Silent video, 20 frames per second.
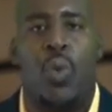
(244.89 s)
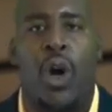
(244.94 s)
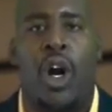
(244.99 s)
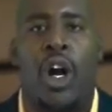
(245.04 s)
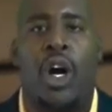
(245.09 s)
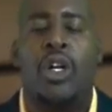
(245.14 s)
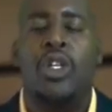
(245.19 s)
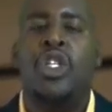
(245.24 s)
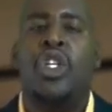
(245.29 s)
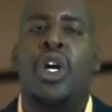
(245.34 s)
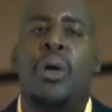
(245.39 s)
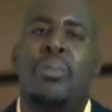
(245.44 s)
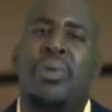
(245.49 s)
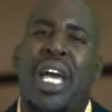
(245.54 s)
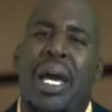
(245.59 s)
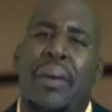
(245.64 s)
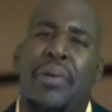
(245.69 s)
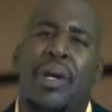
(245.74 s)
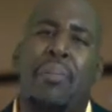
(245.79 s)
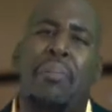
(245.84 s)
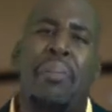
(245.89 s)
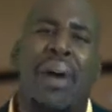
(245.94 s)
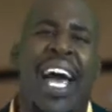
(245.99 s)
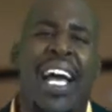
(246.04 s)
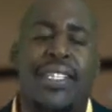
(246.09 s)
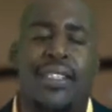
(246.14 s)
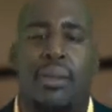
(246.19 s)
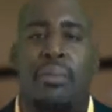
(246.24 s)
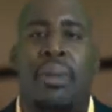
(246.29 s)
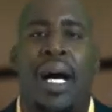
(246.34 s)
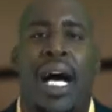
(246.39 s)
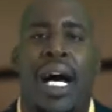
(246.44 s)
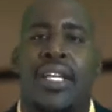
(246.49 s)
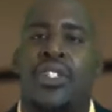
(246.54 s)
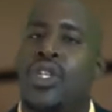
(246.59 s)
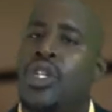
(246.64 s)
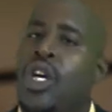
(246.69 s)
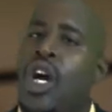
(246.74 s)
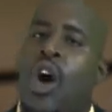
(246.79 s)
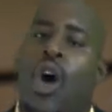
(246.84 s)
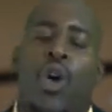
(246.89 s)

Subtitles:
world be able to maximize